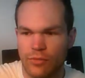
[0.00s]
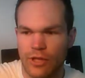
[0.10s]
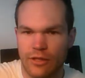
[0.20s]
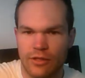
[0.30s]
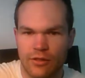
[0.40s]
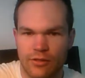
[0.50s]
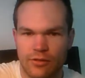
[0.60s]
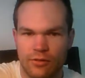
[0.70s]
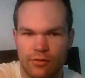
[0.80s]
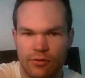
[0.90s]
black
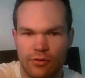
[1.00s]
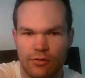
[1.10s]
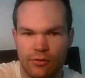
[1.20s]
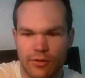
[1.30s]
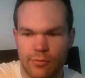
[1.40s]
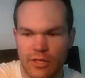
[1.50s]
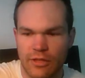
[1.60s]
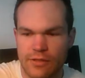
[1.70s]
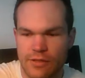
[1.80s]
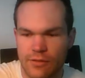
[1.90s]
acrylic
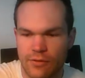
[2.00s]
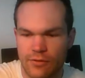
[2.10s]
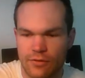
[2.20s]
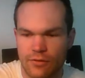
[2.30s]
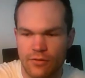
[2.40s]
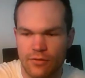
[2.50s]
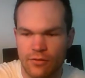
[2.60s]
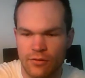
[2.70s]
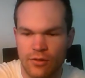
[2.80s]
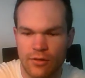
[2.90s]
paint,
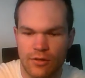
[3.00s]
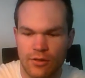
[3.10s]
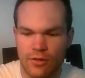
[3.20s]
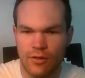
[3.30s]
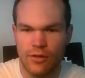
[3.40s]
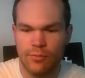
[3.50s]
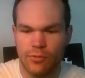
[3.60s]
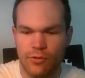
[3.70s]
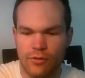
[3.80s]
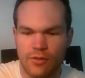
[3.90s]
I
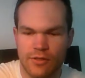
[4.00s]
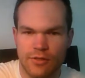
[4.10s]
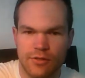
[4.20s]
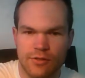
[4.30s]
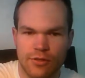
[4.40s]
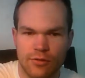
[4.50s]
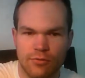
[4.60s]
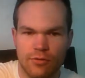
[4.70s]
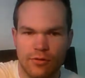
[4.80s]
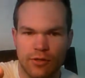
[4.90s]
pour it
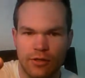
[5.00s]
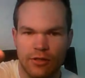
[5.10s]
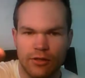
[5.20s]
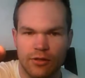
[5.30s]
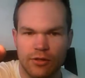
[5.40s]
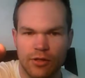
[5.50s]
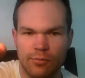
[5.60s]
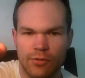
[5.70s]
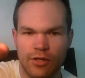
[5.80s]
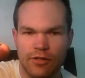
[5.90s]
into a
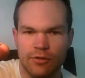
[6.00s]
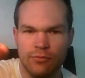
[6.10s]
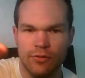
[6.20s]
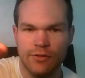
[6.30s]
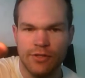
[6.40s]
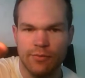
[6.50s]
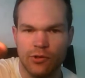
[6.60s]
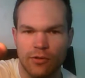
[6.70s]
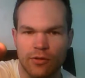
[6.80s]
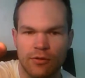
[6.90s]
cup that I don't want
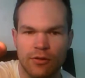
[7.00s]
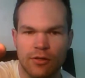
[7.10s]
anymore.